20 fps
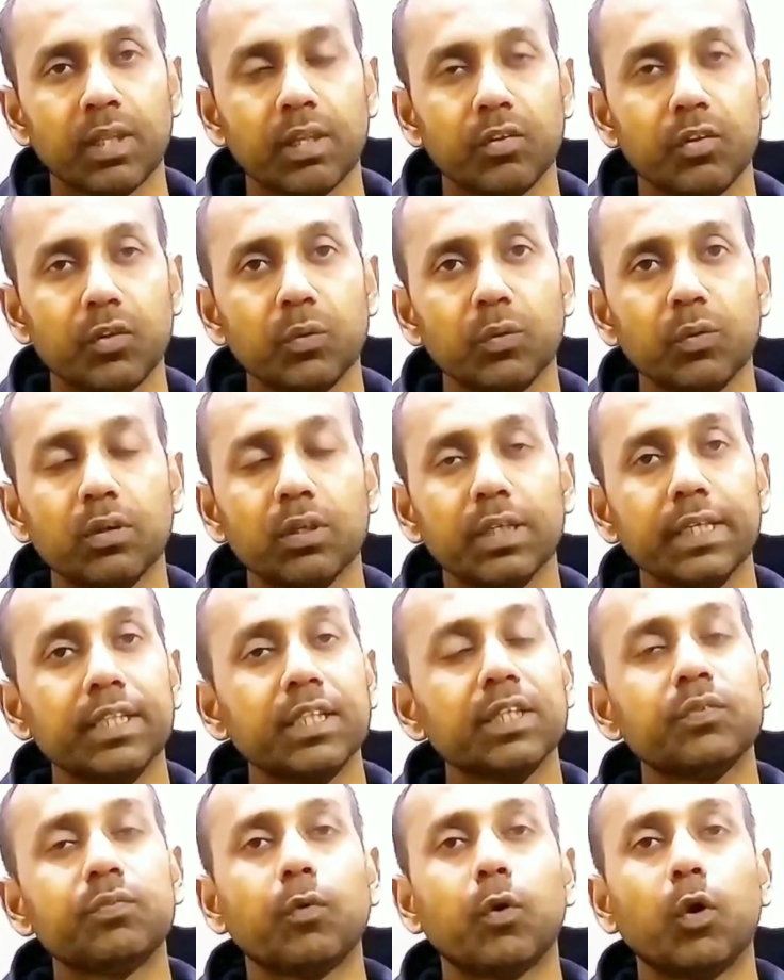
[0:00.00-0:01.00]
in
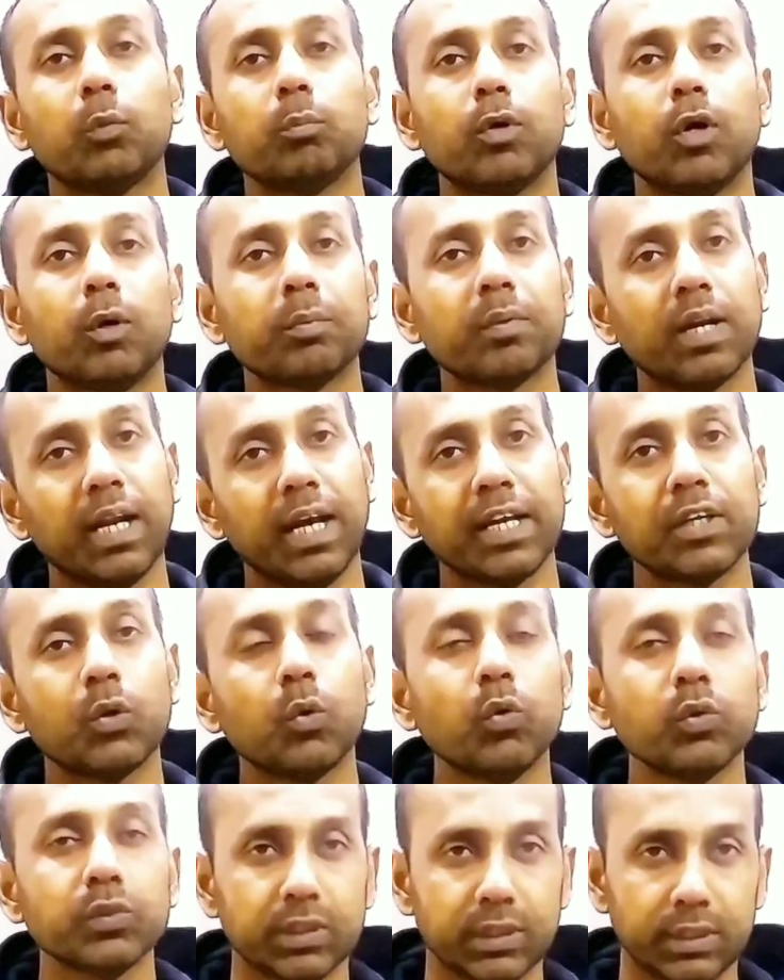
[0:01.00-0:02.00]
the form of
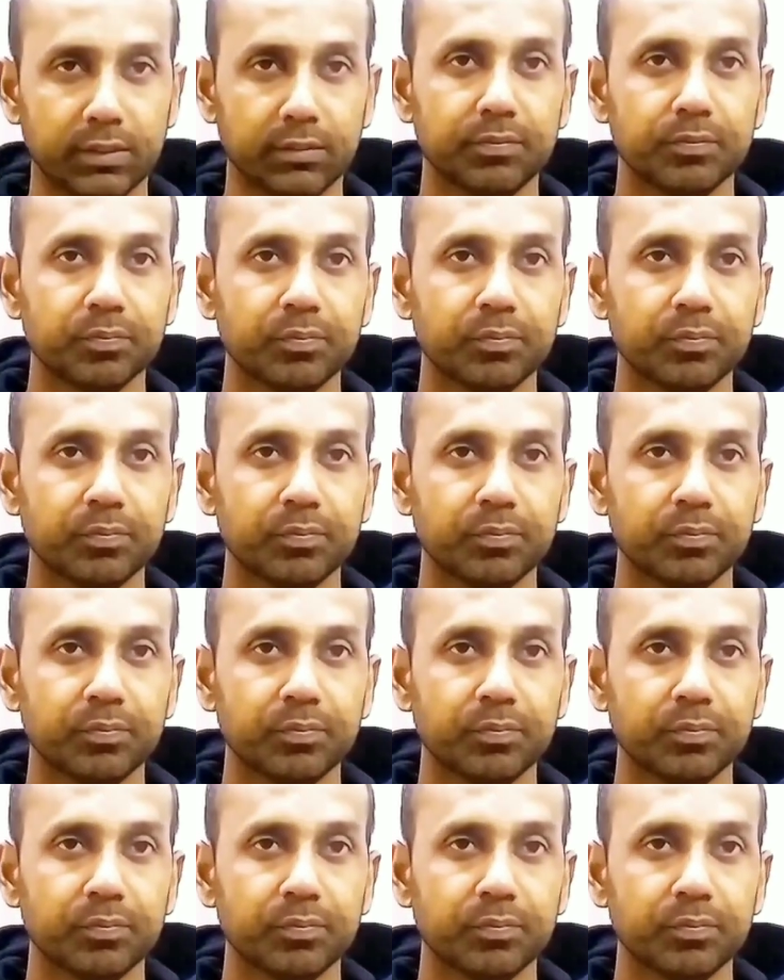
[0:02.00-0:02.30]
glycogen.